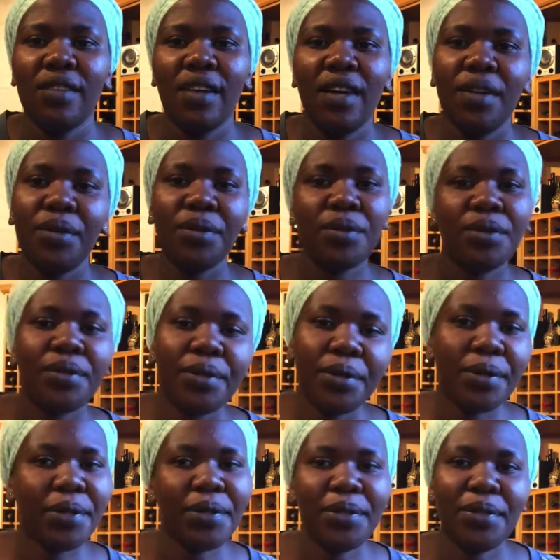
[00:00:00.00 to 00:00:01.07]
I don't know,
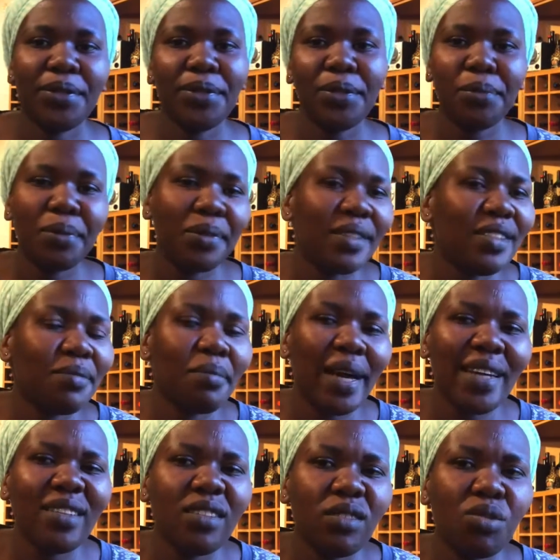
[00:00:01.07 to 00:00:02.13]
your body,
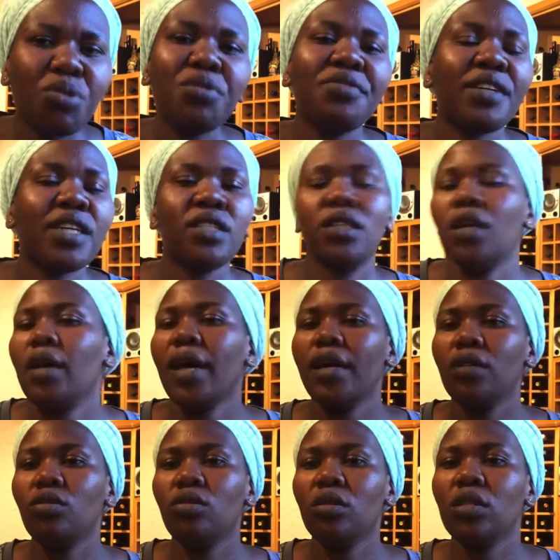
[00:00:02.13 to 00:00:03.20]
mine is so fragile.
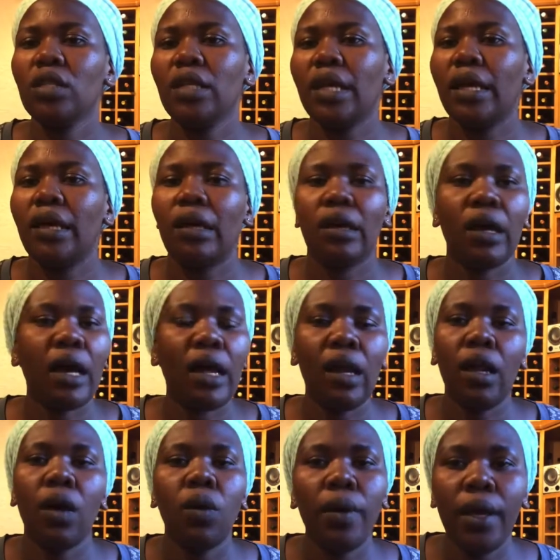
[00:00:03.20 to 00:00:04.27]
I don't like
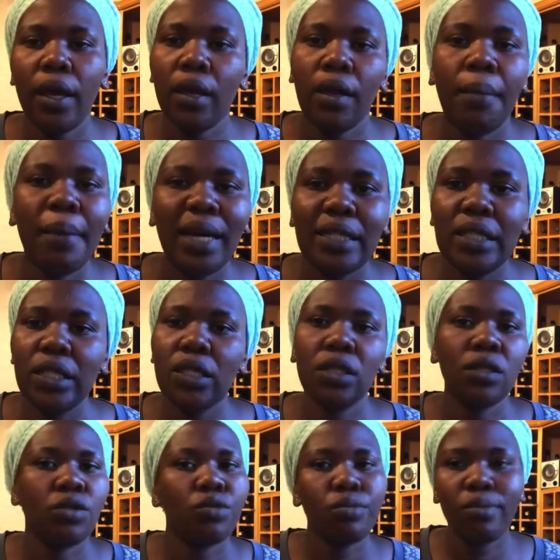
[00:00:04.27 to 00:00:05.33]
allow
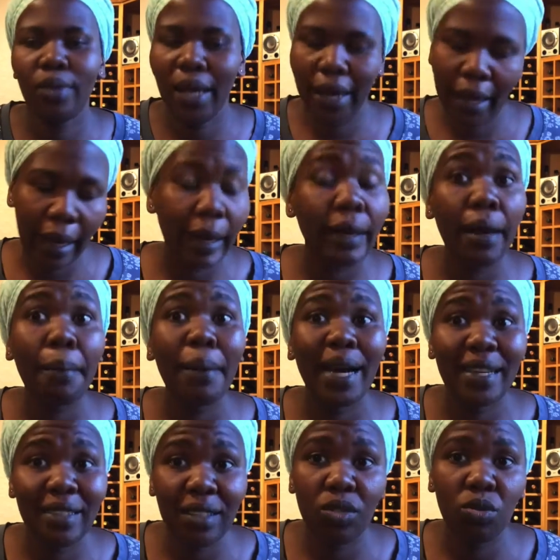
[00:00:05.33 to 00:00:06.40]
anybody
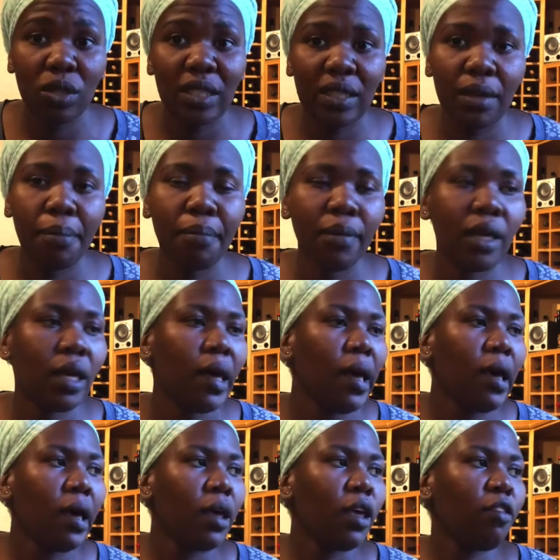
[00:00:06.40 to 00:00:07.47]
to slap me.
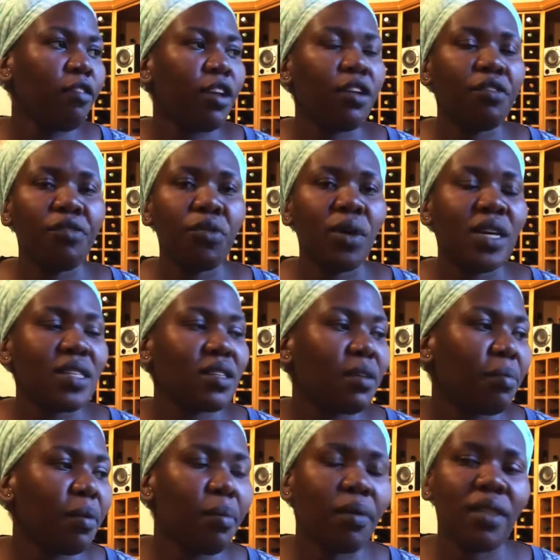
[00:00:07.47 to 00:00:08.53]
Even if you ask
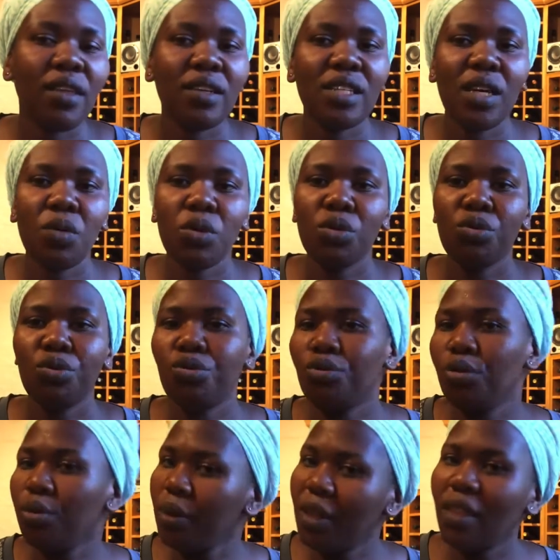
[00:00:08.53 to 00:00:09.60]
people that I went to
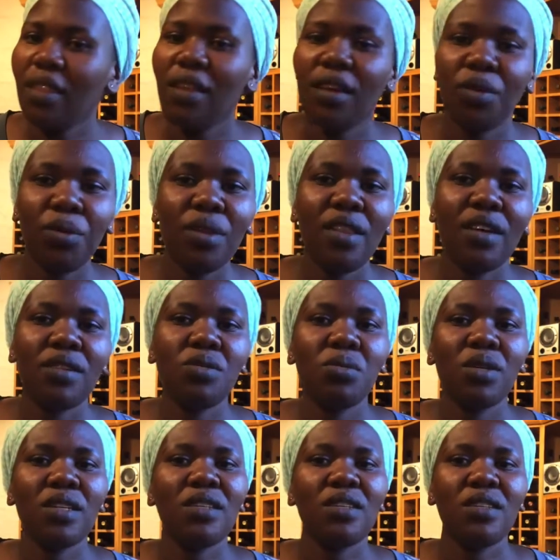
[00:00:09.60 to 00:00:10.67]
school with, they know that
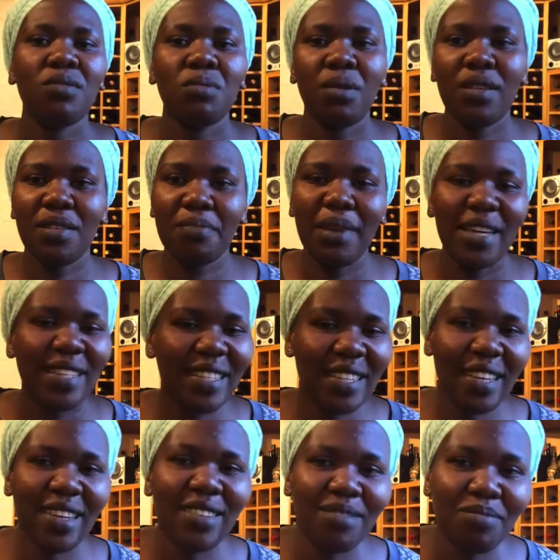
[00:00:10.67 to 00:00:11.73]
when it was my
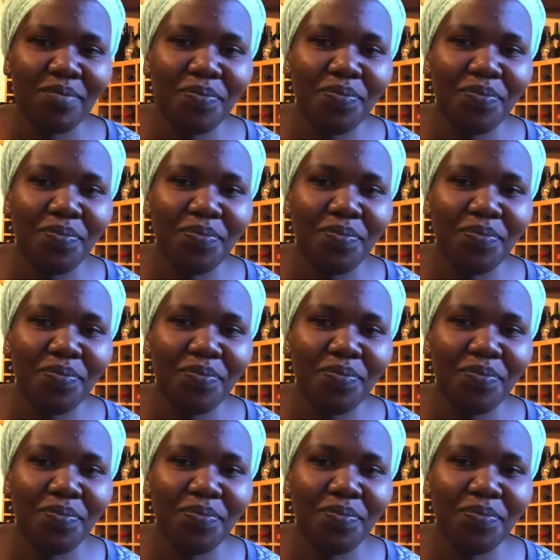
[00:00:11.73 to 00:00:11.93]
turn